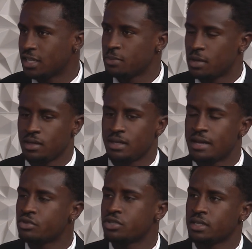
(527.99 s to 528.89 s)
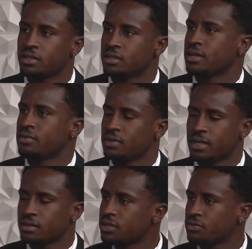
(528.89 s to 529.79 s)
And it's about leveraging the
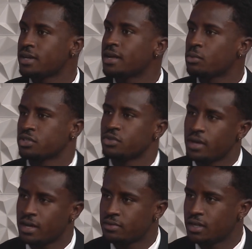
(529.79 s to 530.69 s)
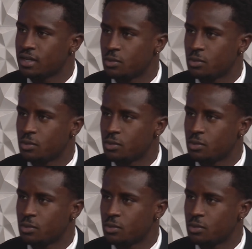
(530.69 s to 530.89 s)
different networks you have.